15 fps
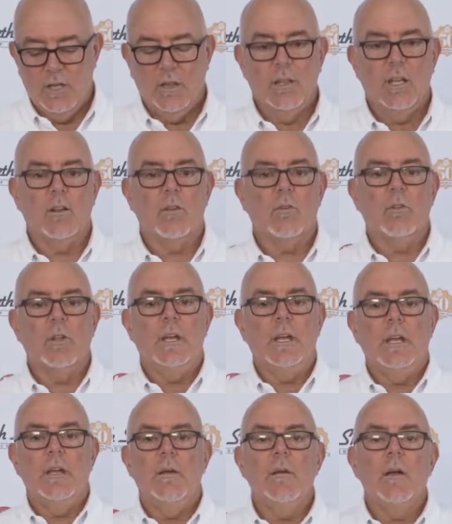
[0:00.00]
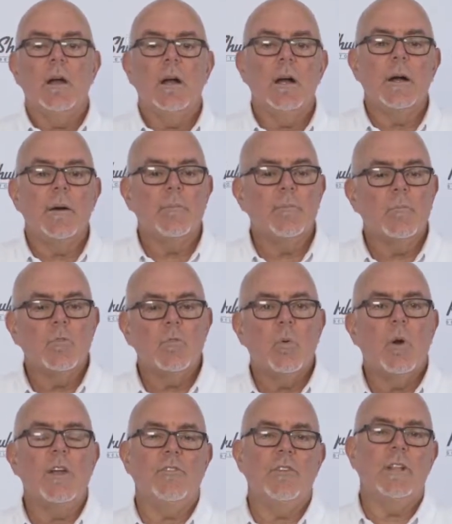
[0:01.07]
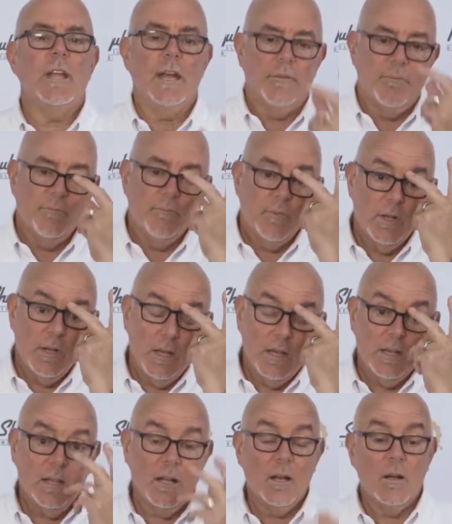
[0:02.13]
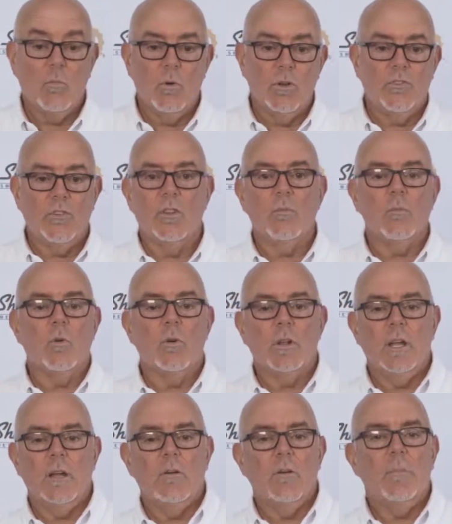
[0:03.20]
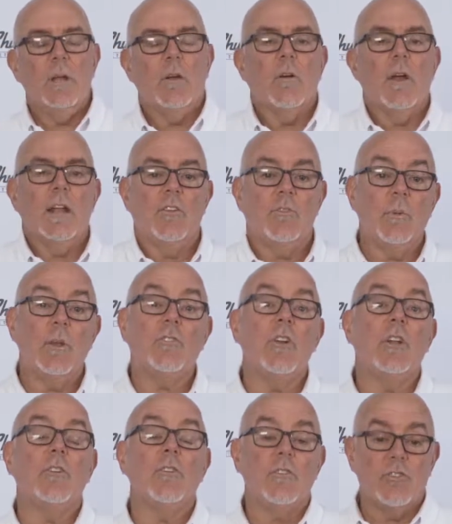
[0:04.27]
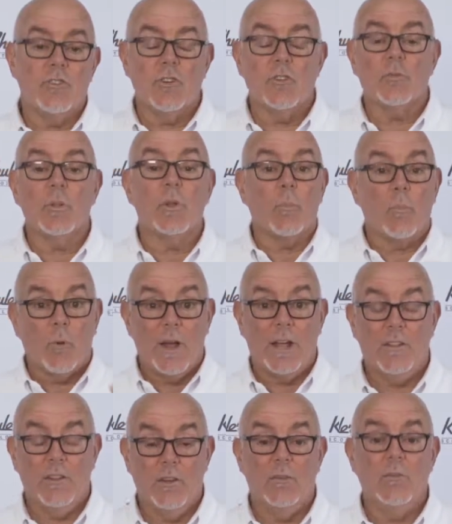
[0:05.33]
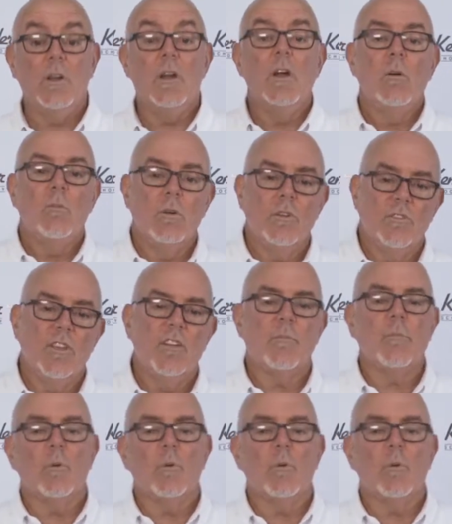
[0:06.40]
literally twice a day. And once in the morning would be great, especially on your shears when they're brand new. Once they've